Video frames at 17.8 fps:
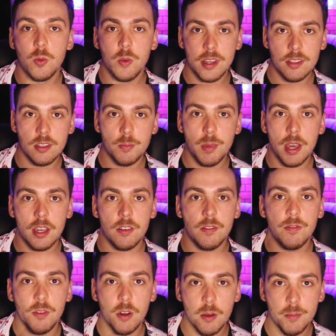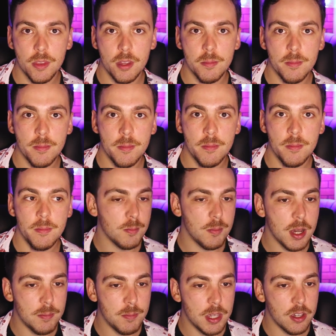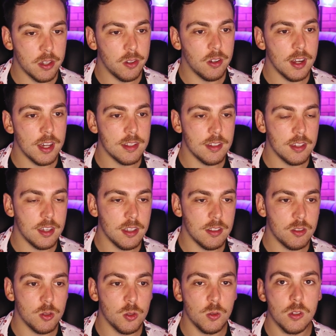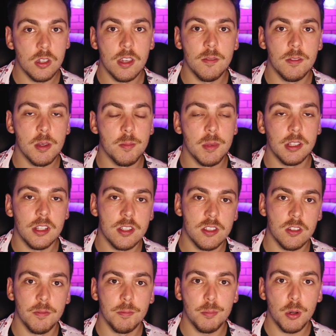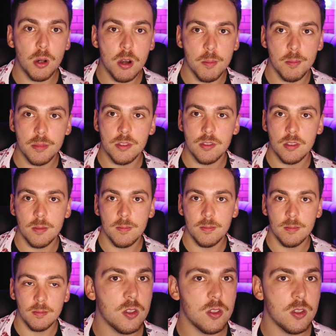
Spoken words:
what you expect from them. It might be a good idea to give them a list of prompts,